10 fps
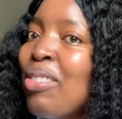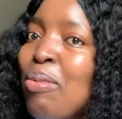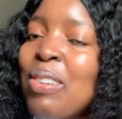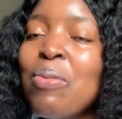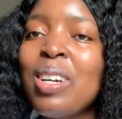
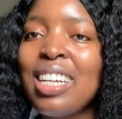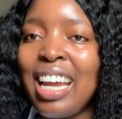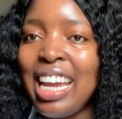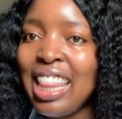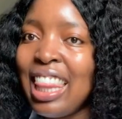We were
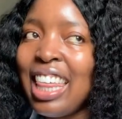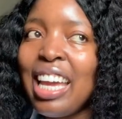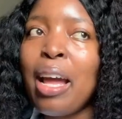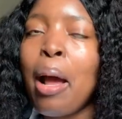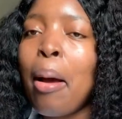in
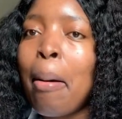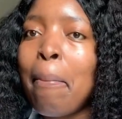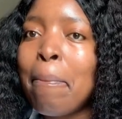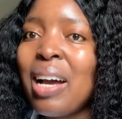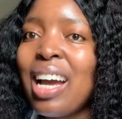there.
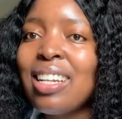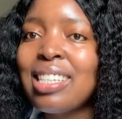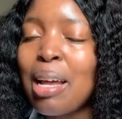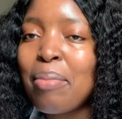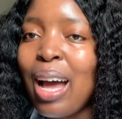But
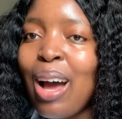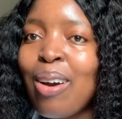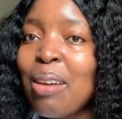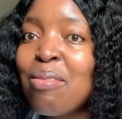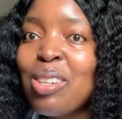
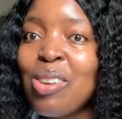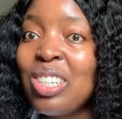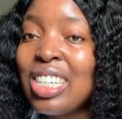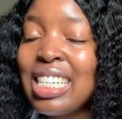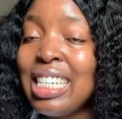somehow a video
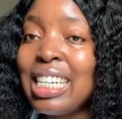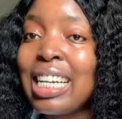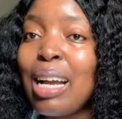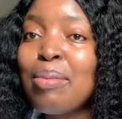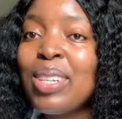just didn't
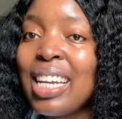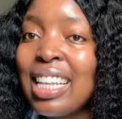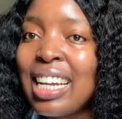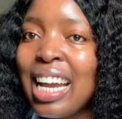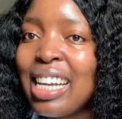come
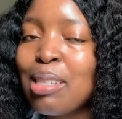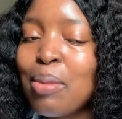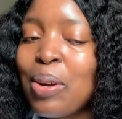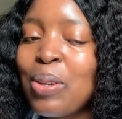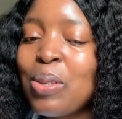together, guys,
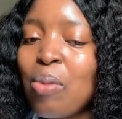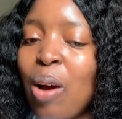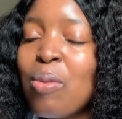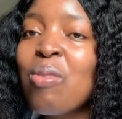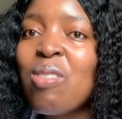because
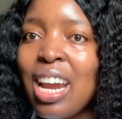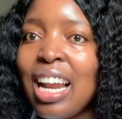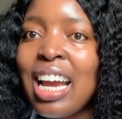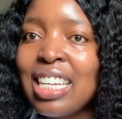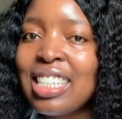wow, we
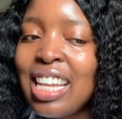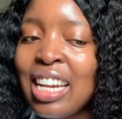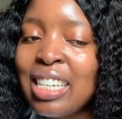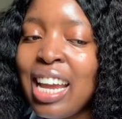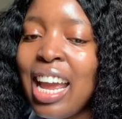realized
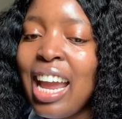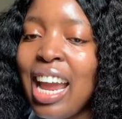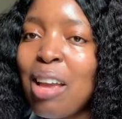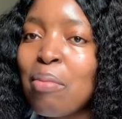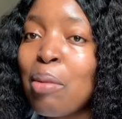that,
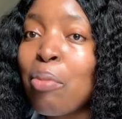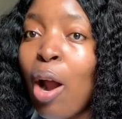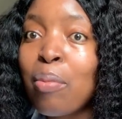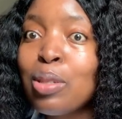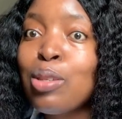hey man,
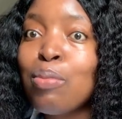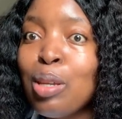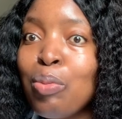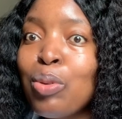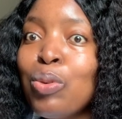props to
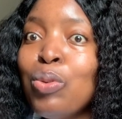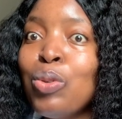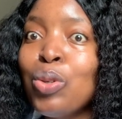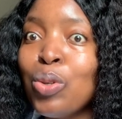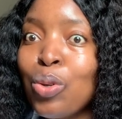people
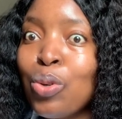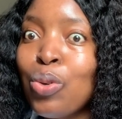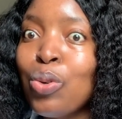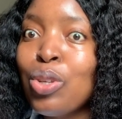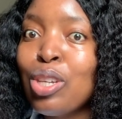who
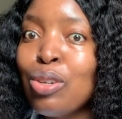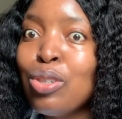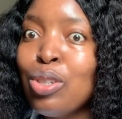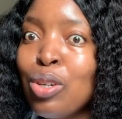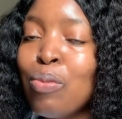do
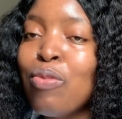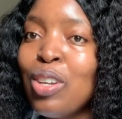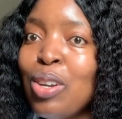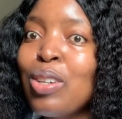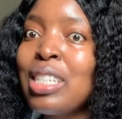YouTube
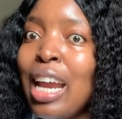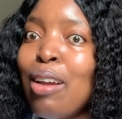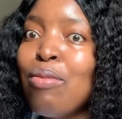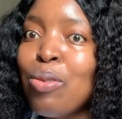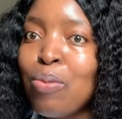videos
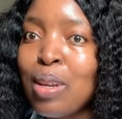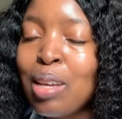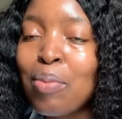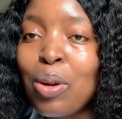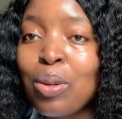every
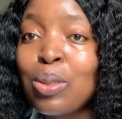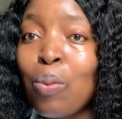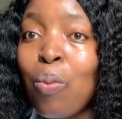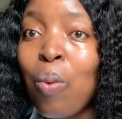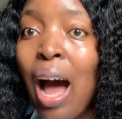week because
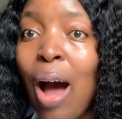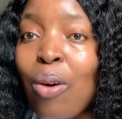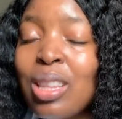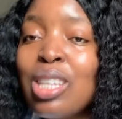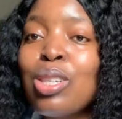
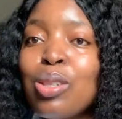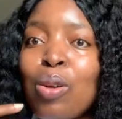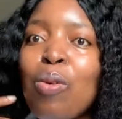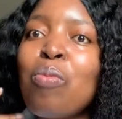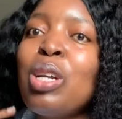wow, there's
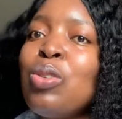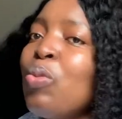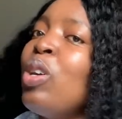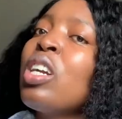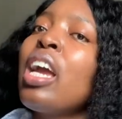so much
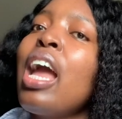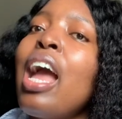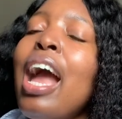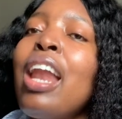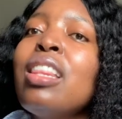work.
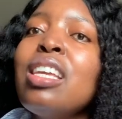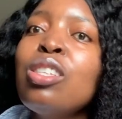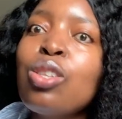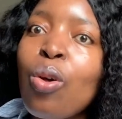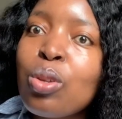And
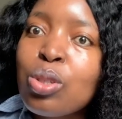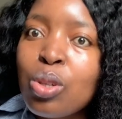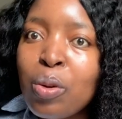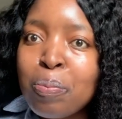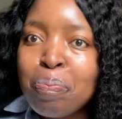there's
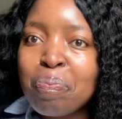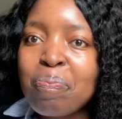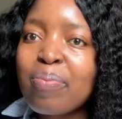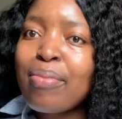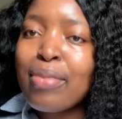also
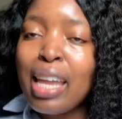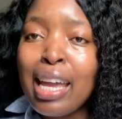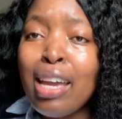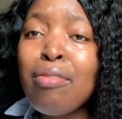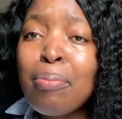
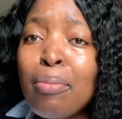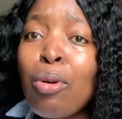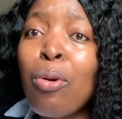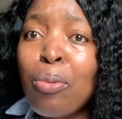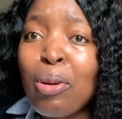even
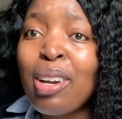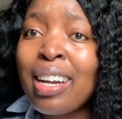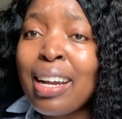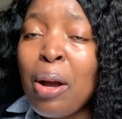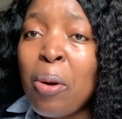more
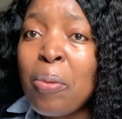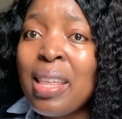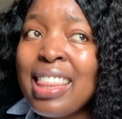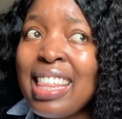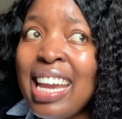work
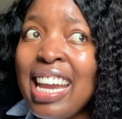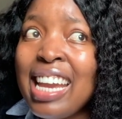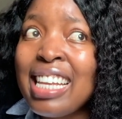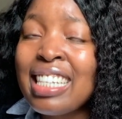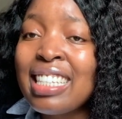when there
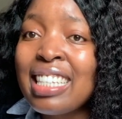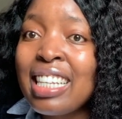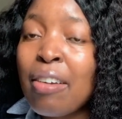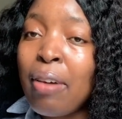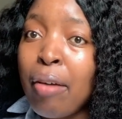is
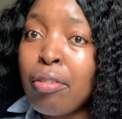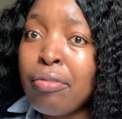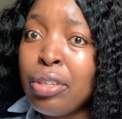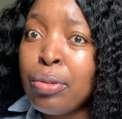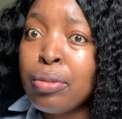5
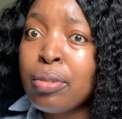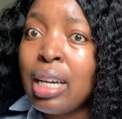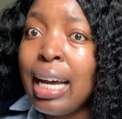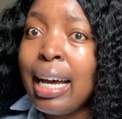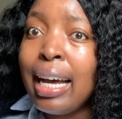of you
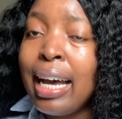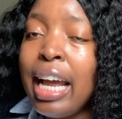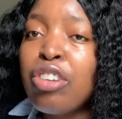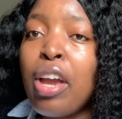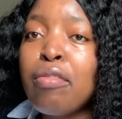
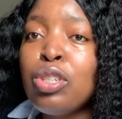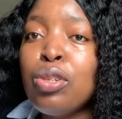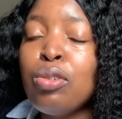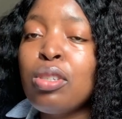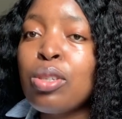and you have
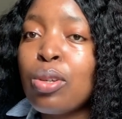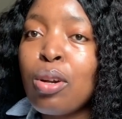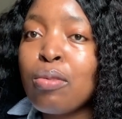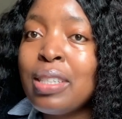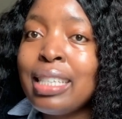to sort
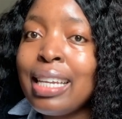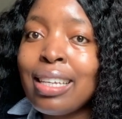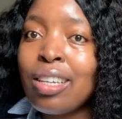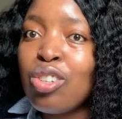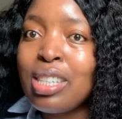of
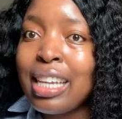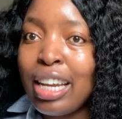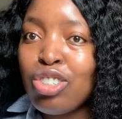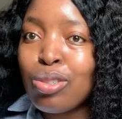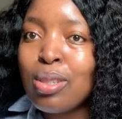sync your
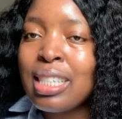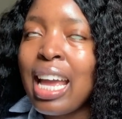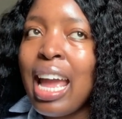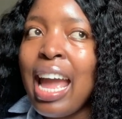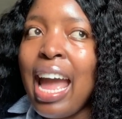schedules.
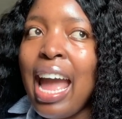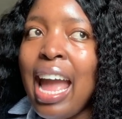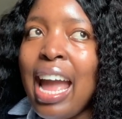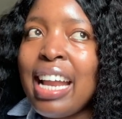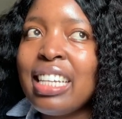
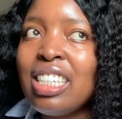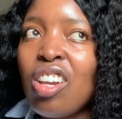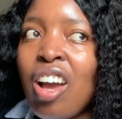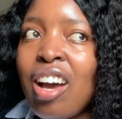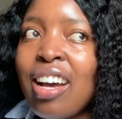And
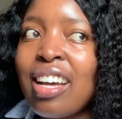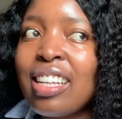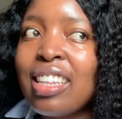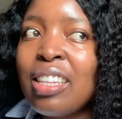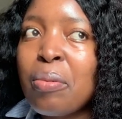yeah,
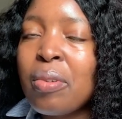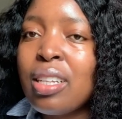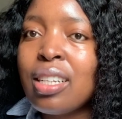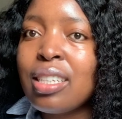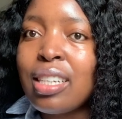the
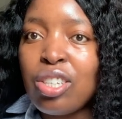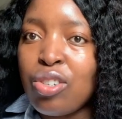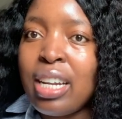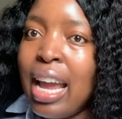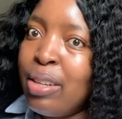world is
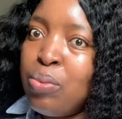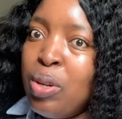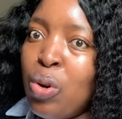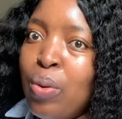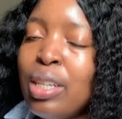not as we
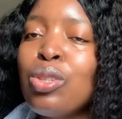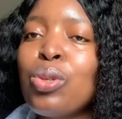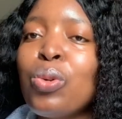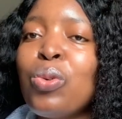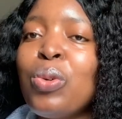know it,
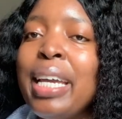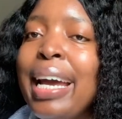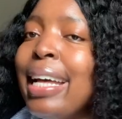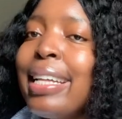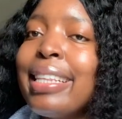so
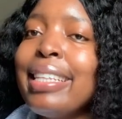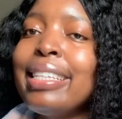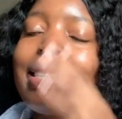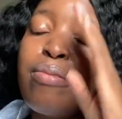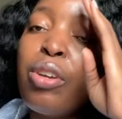yeah,
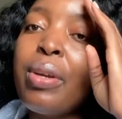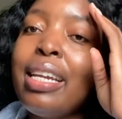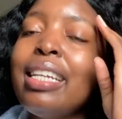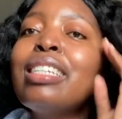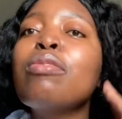it's
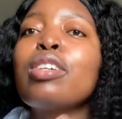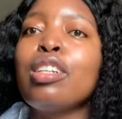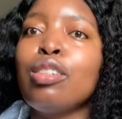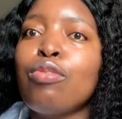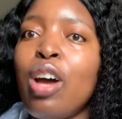very
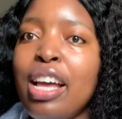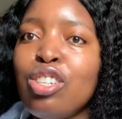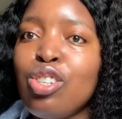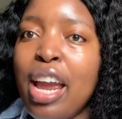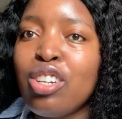difficult for us
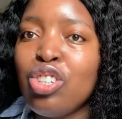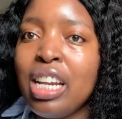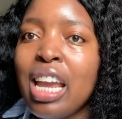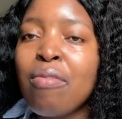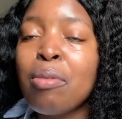to
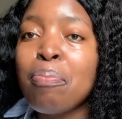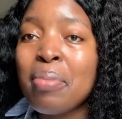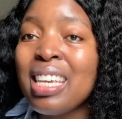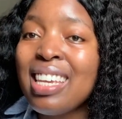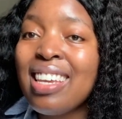actually even
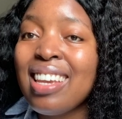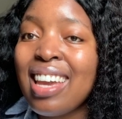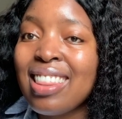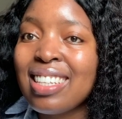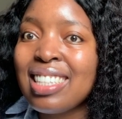be
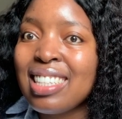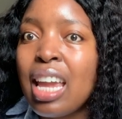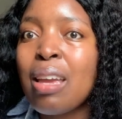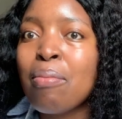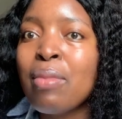in the
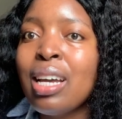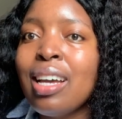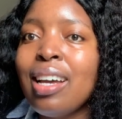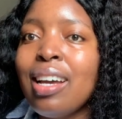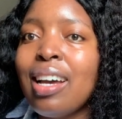same
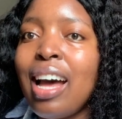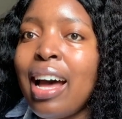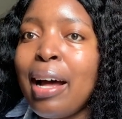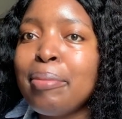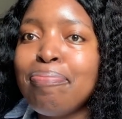
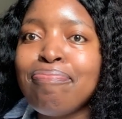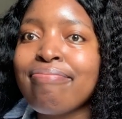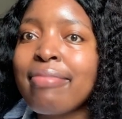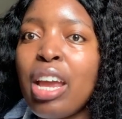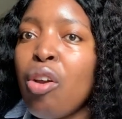
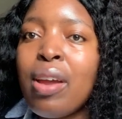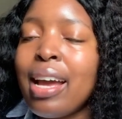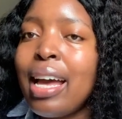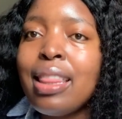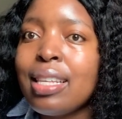area
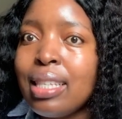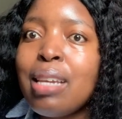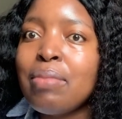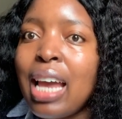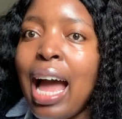at the
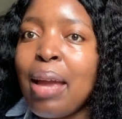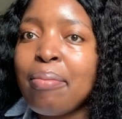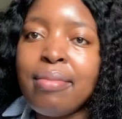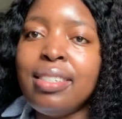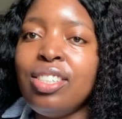same
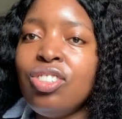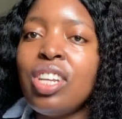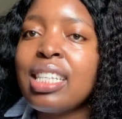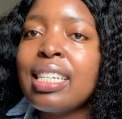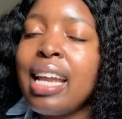time. It
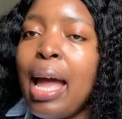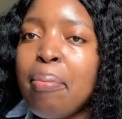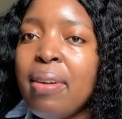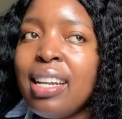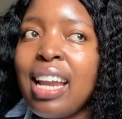doesn't
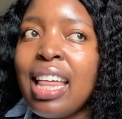happen.